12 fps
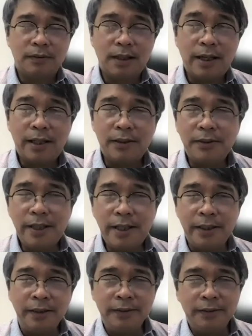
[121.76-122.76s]
Hi, good
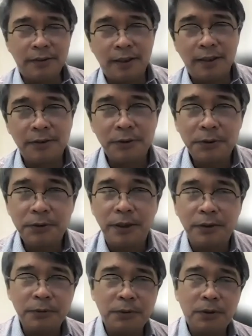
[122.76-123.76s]
day to you
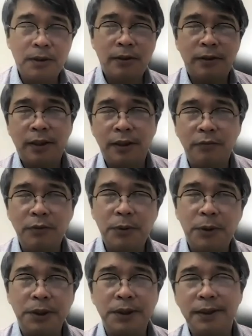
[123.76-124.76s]
and to all our
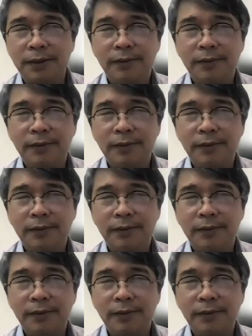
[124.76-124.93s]
viewers.